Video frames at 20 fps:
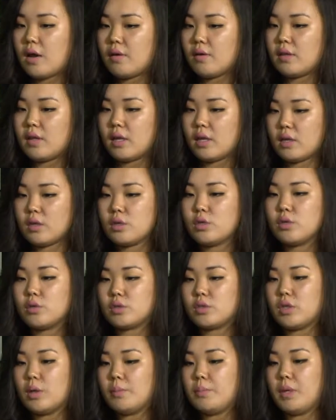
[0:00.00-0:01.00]
like
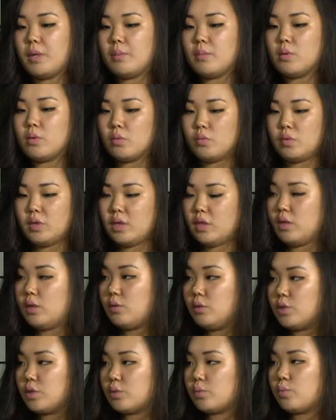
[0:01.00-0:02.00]
some people really
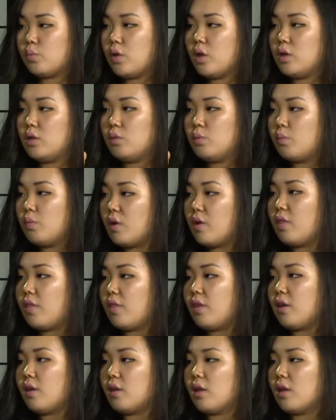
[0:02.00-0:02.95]
just want one thing.